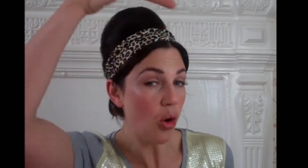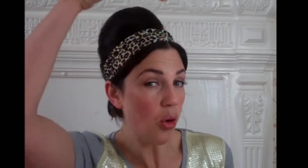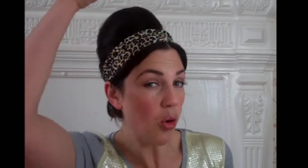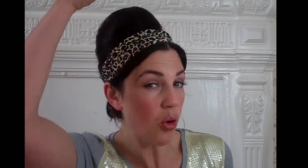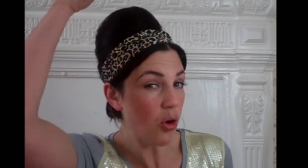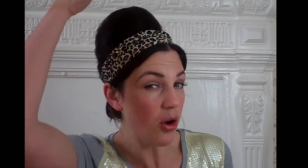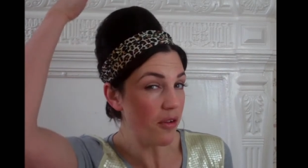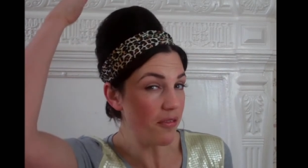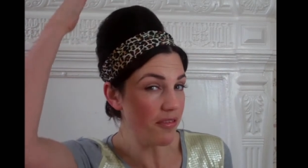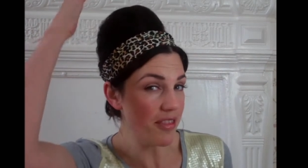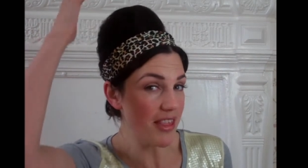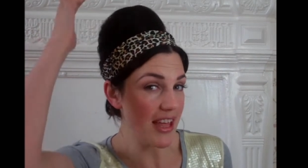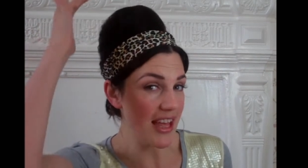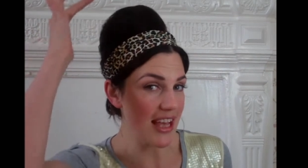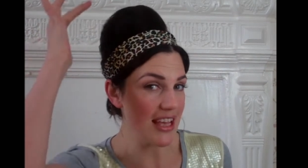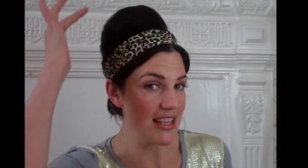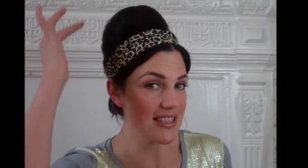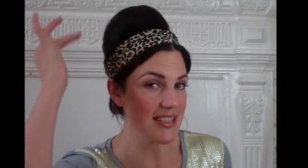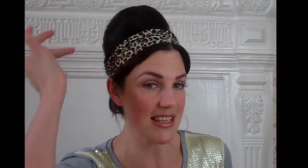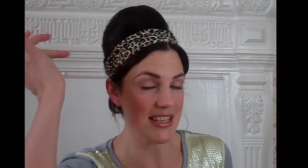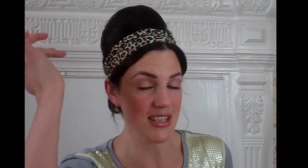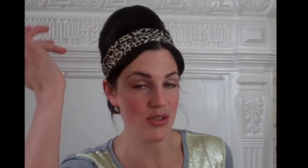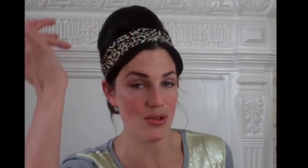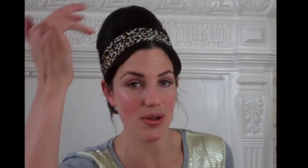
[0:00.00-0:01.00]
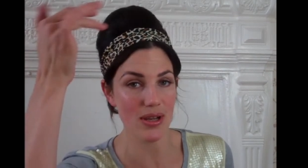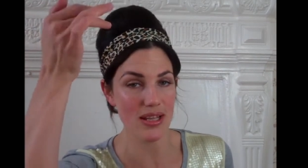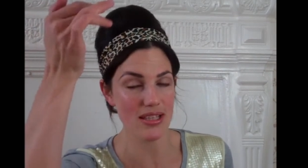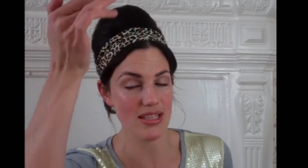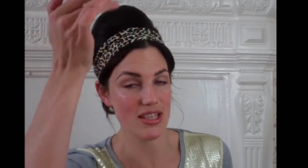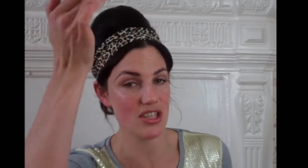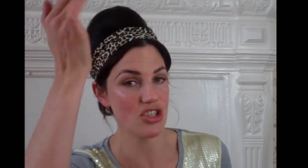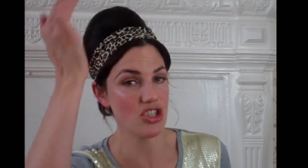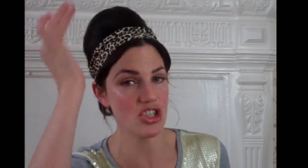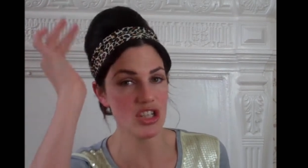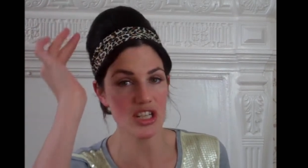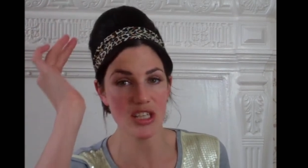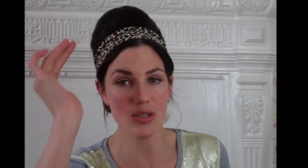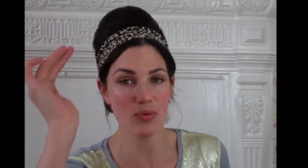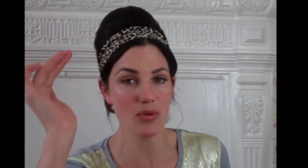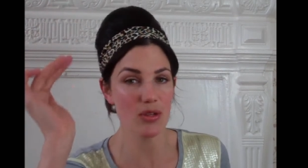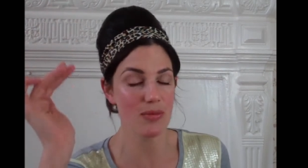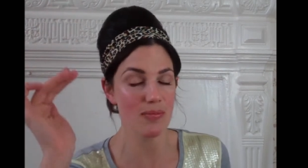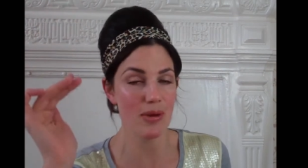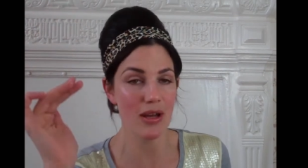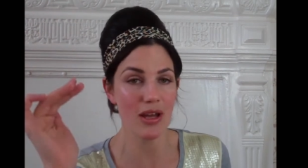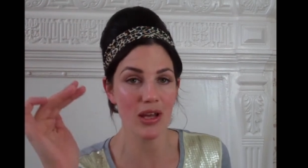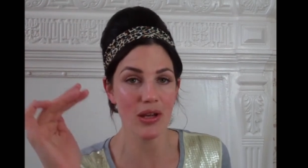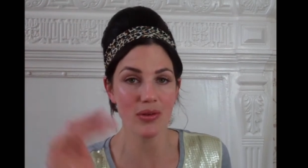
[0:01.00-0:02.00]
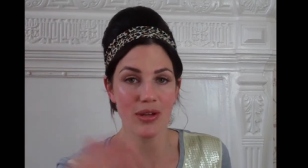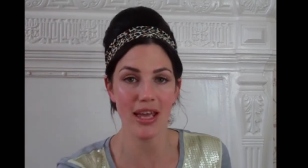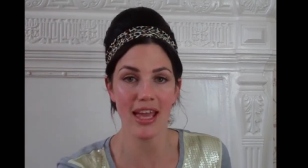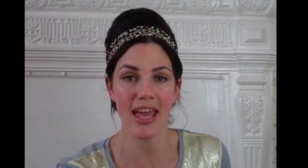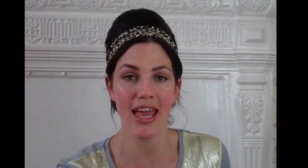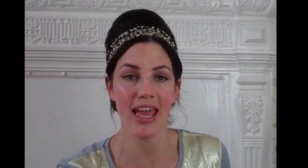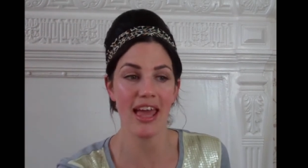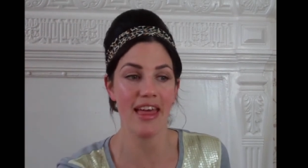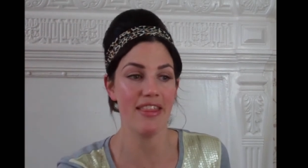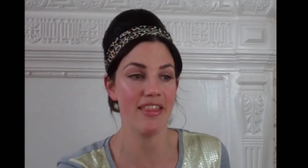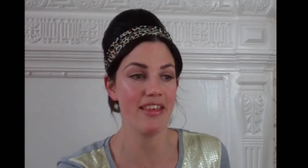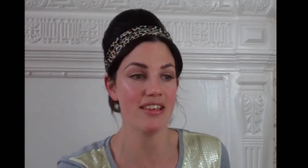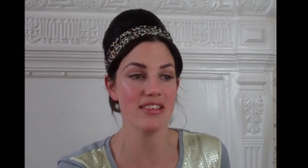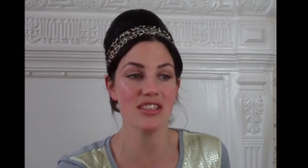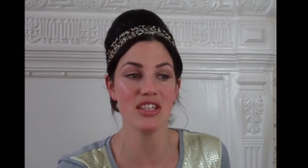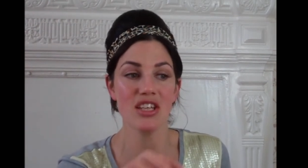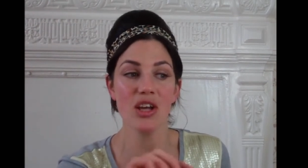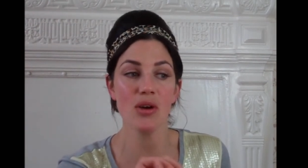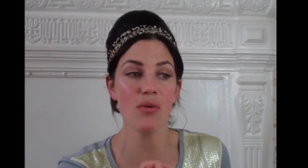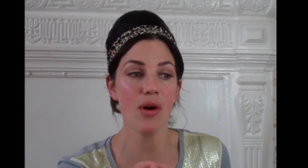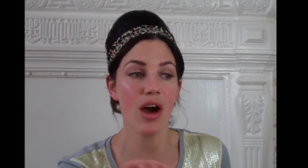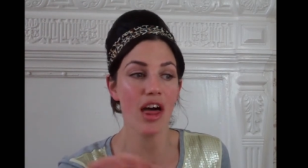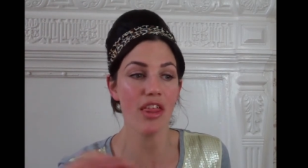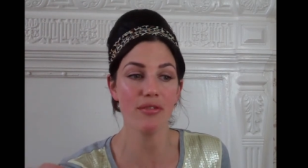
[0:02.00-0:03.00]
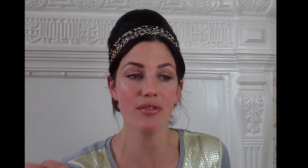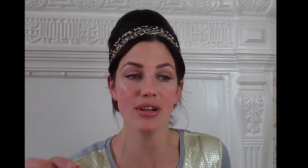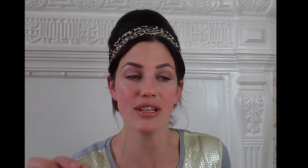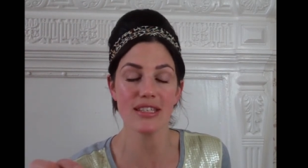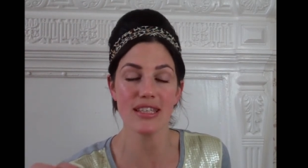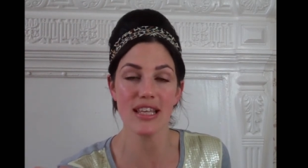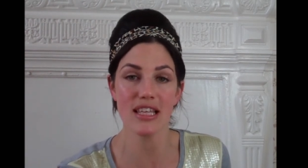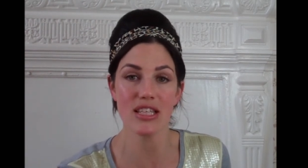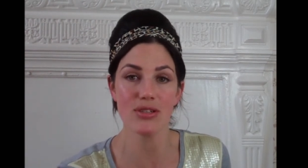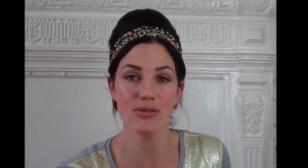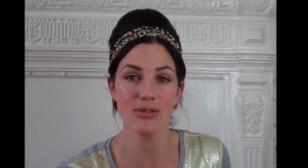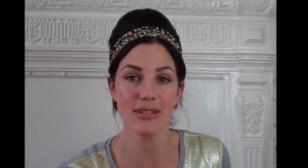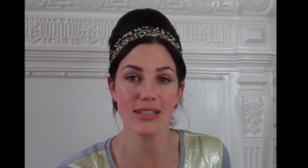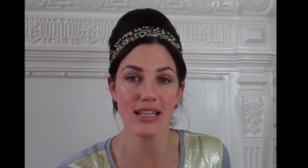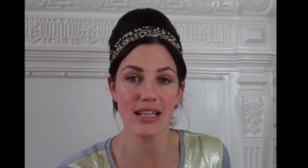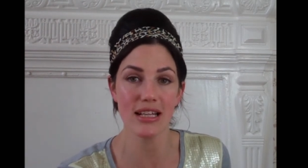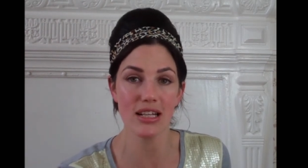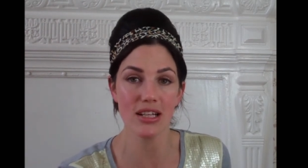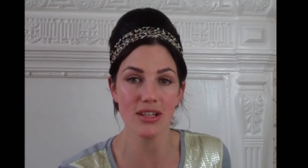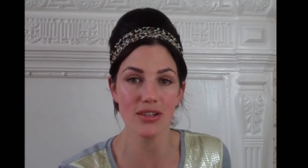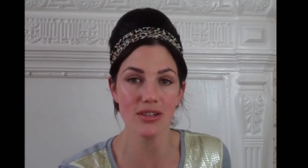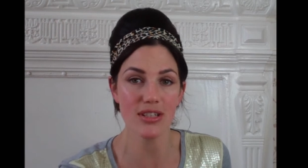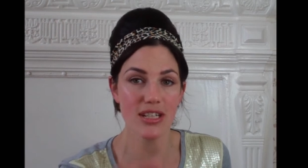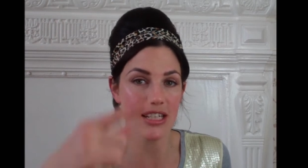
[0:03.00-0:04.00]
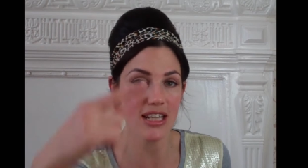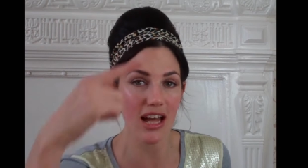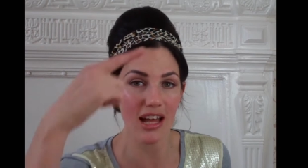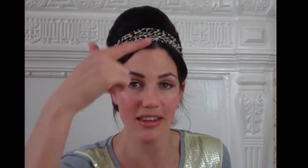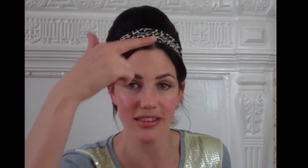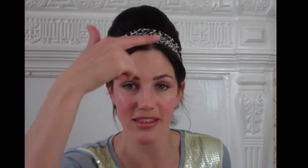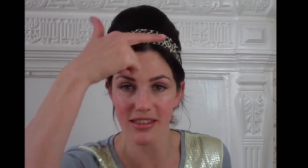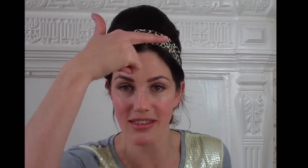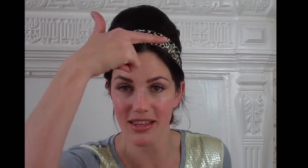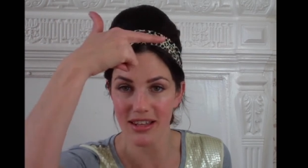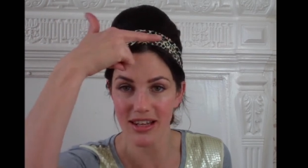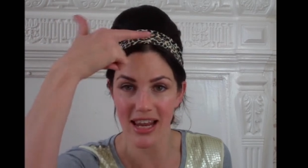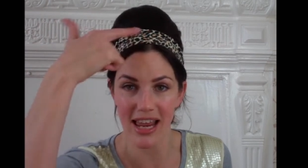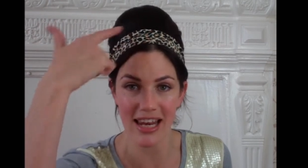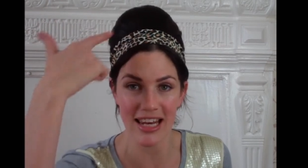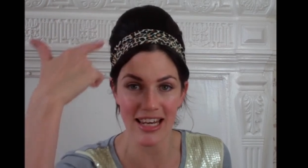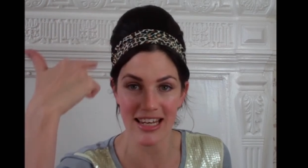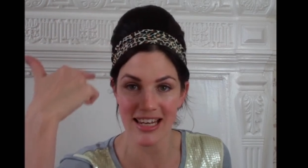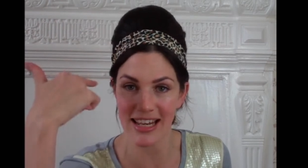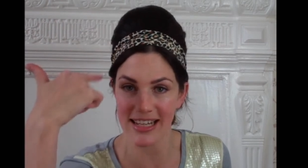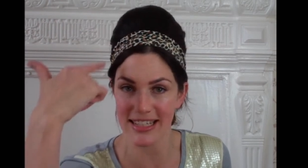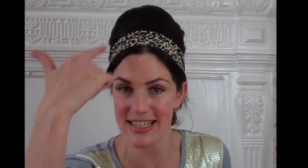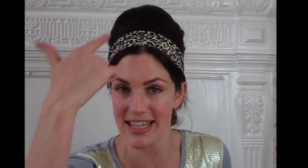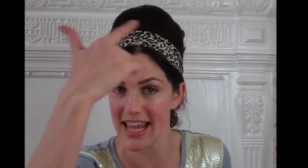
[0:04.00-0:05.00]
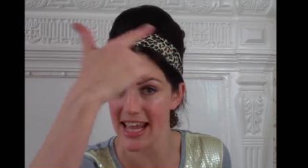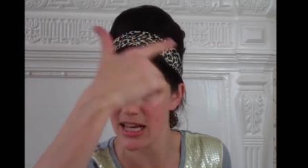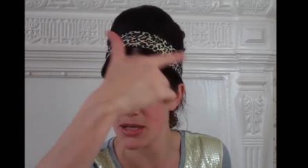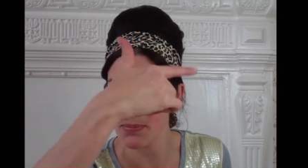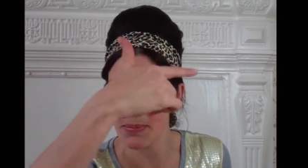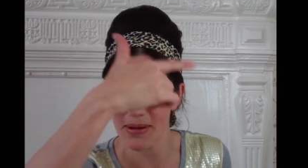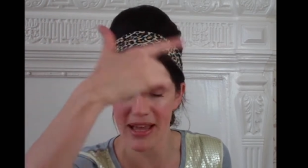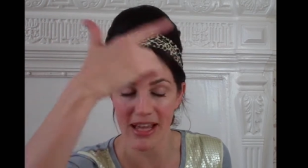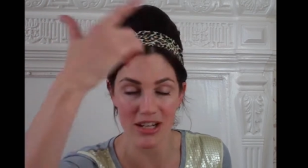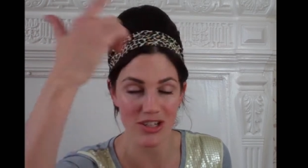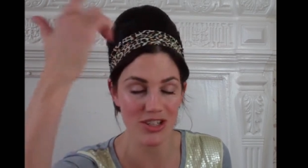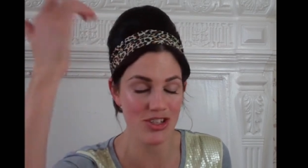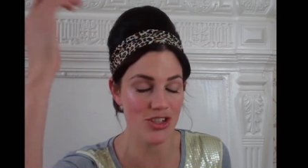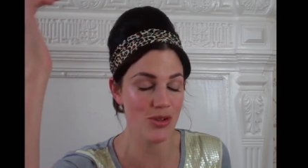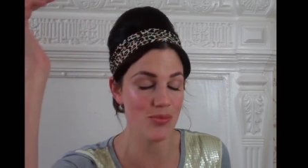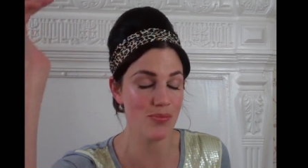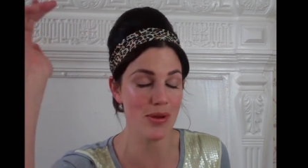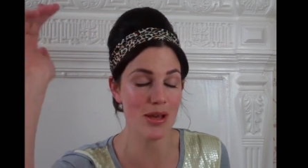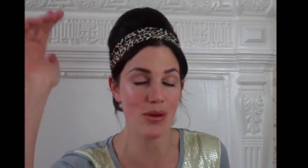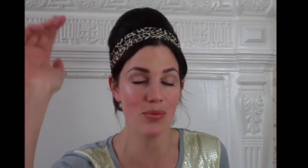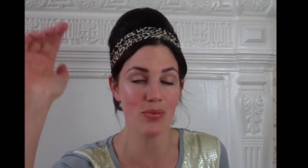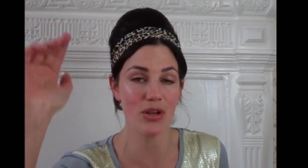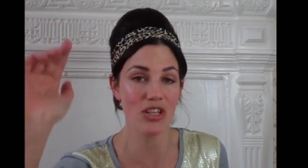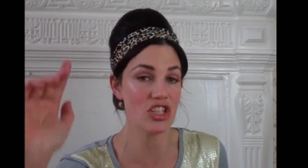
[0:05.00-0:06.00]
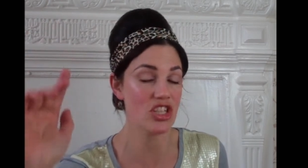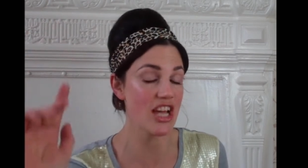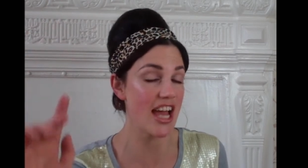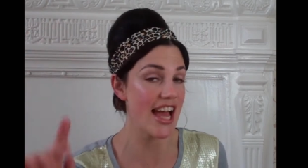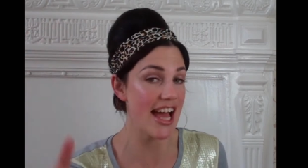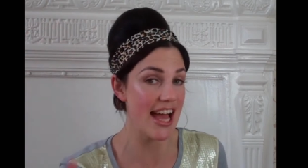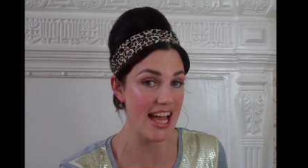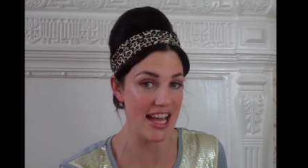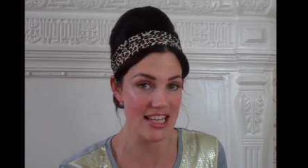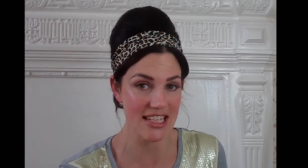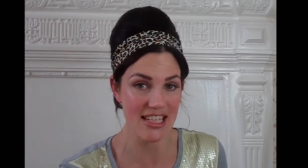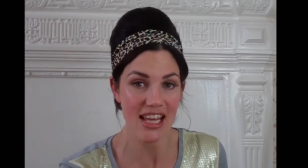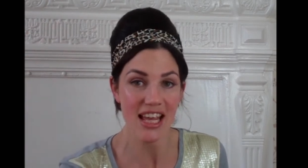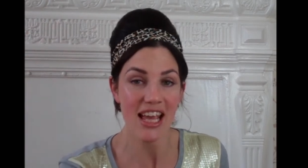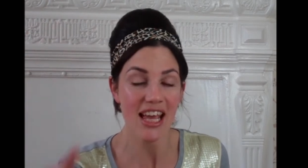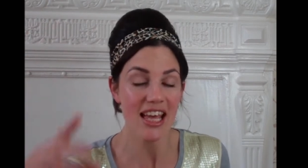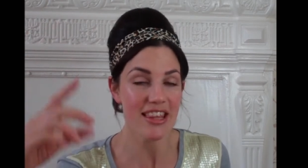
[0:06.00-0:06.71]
All of this is created just with my own hair. There's no other accessories included other than any natty headband you may wish to add.